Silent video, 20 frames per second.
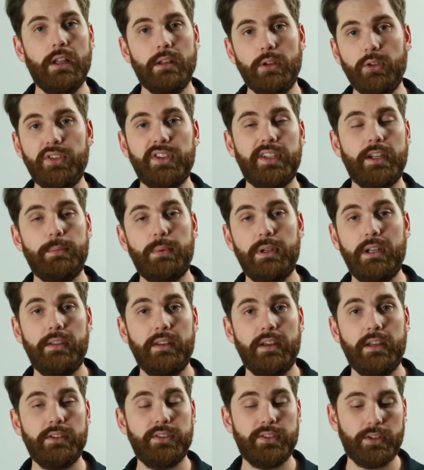loosen up
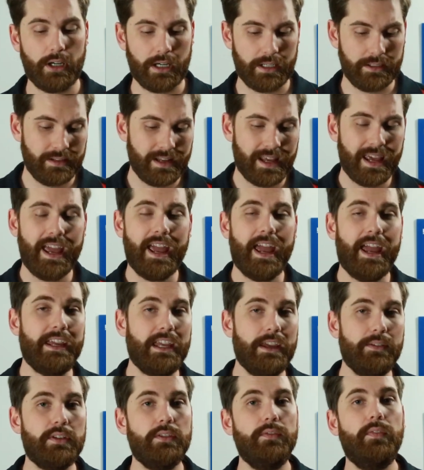anything inside, and
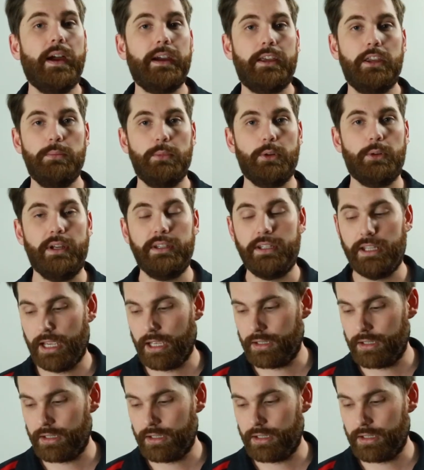give it a vacuum around the